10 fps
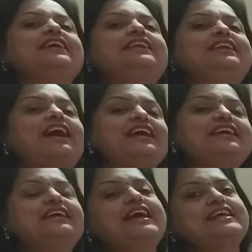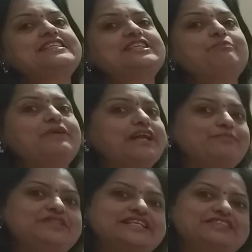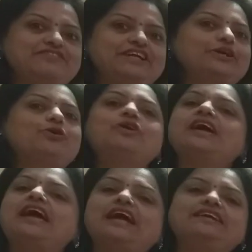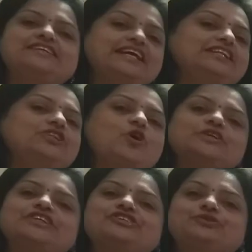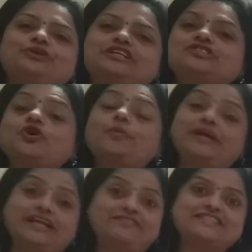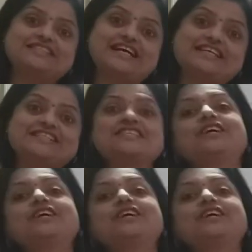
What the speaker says: like and subscribe this video and tell the other students of 11 Science